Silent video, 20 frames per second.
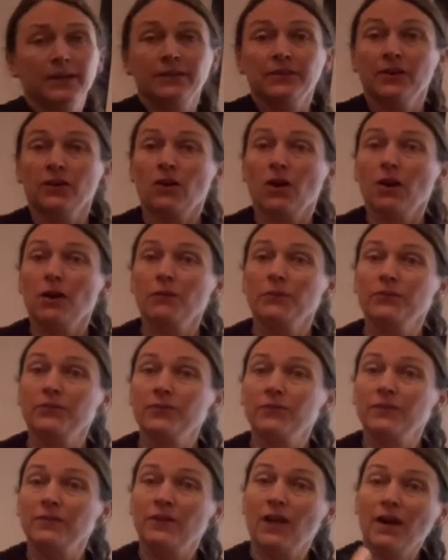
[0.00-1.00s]
there are a
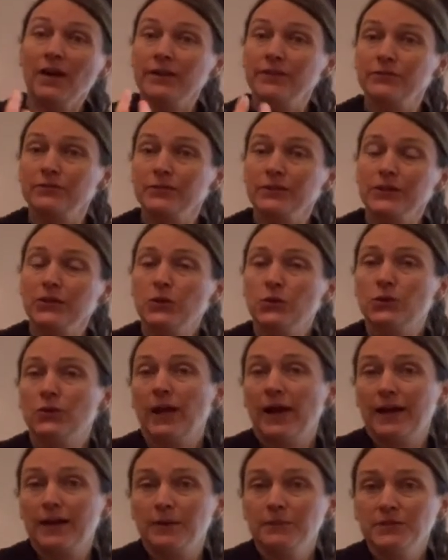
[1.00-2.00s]
lot of really cool
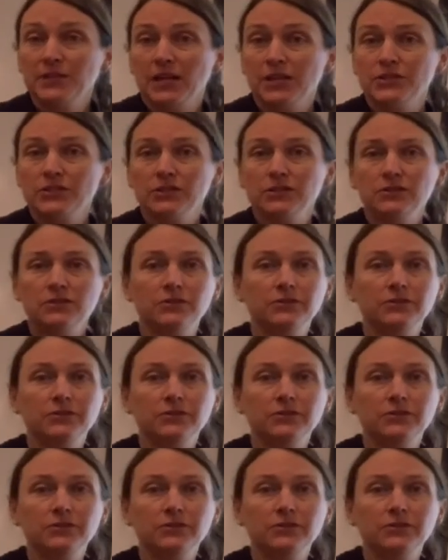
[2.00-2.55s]
adaptations to